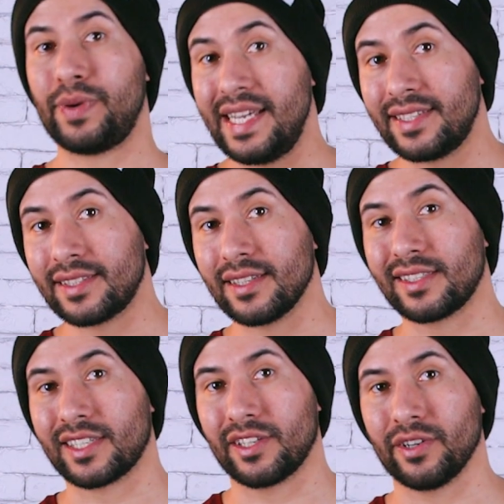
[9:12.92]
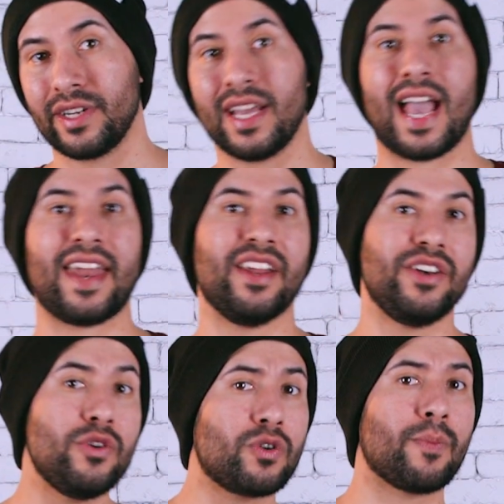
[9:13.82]
peace secured and a
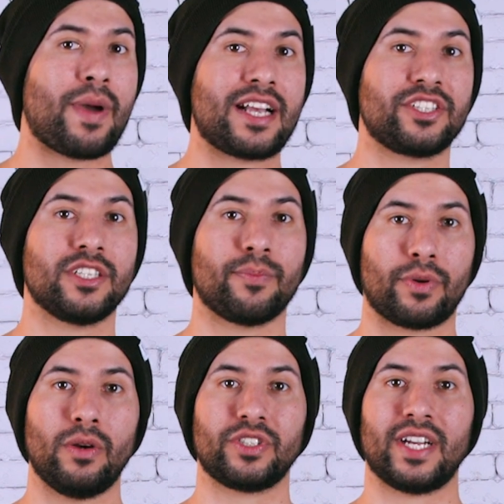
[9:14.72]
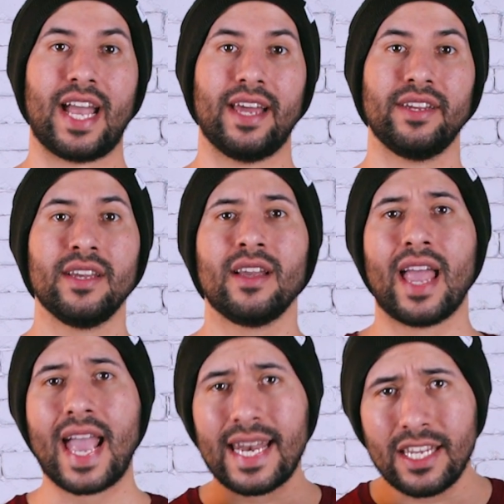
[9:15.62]
new compassionate approach at hand,
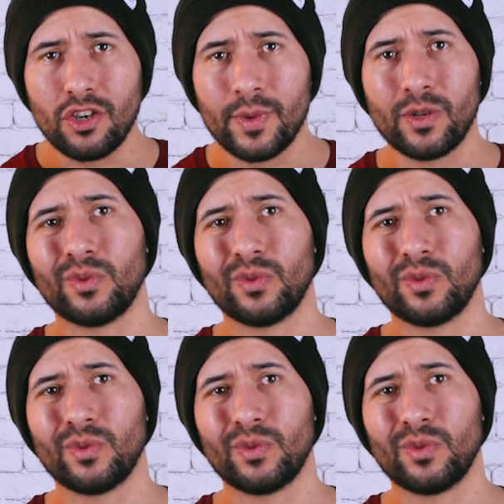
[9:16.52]
any human who